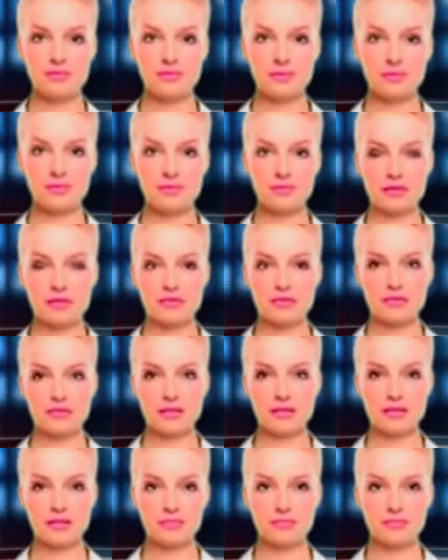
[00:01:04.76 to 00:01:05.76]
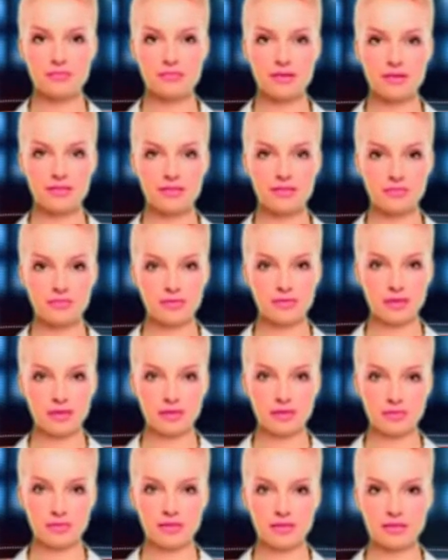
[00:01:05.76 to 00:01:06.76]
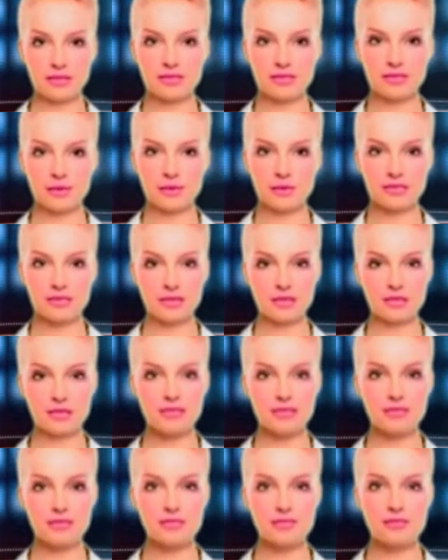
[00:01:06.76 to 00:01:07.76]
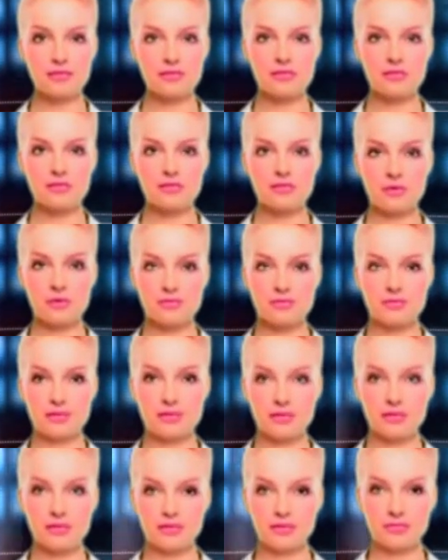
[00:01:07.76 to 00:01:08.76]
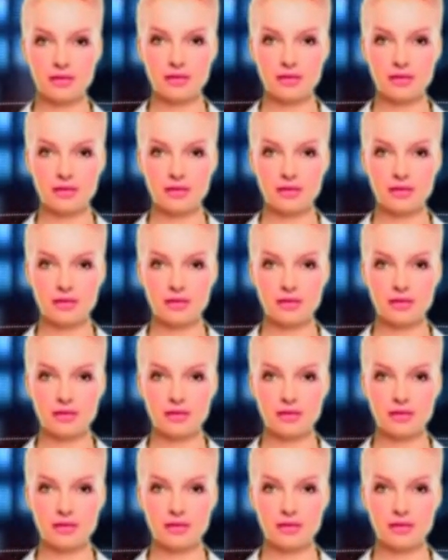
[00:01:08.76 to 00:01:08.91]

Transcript: Ordinary rate of pay can be calculated on a daily, weekly, or monthly